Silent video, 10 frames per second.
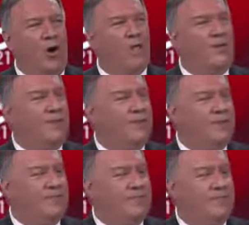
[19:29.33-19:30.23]
all
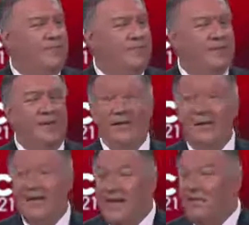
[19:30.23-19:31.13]
remember it.
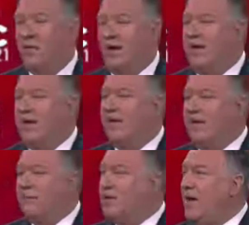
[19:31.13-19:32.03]
Keep grinding,
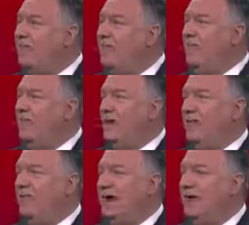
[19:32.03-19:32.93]
keep championing
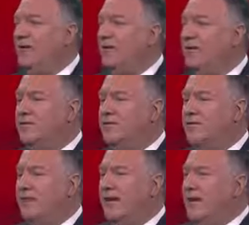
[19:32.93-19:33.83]
American values.
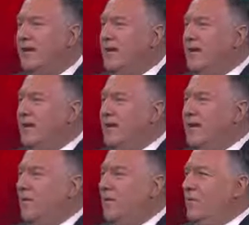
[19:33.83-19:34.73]

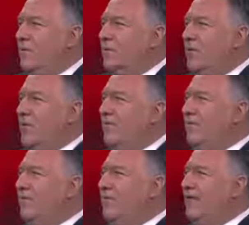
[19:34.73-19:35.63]
One more story.
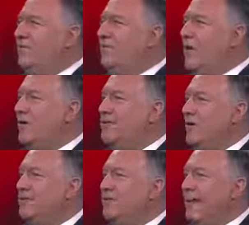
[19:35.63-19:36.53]
The smartest,
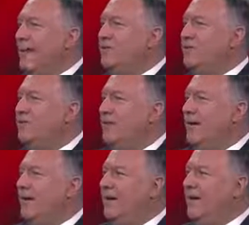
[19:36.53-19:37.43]
best CIA officer
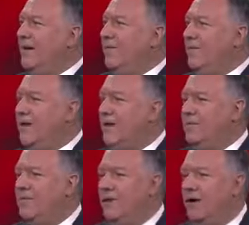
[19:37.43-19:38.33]
that I ever
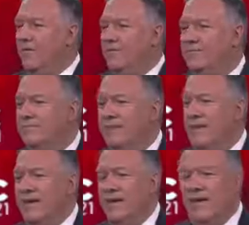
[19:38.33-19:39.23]
came to know.
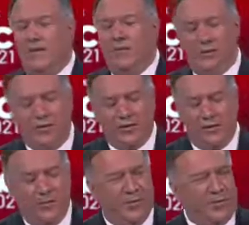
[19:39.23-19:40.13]
He worked
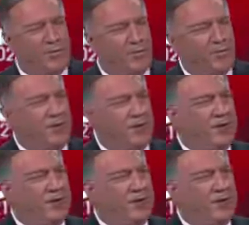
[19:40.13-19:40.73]
closely with me. He was a former